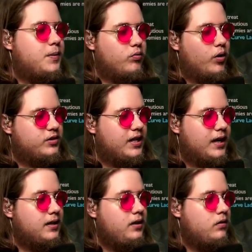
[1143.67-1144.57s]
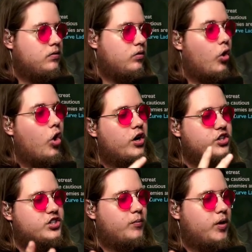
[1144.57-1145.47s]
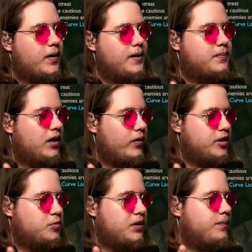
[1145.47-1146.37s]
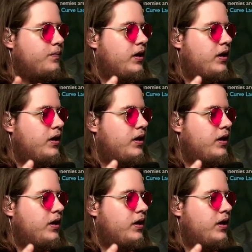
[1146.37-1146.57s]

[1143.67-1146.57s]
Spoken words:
rotating or someone might be low HP.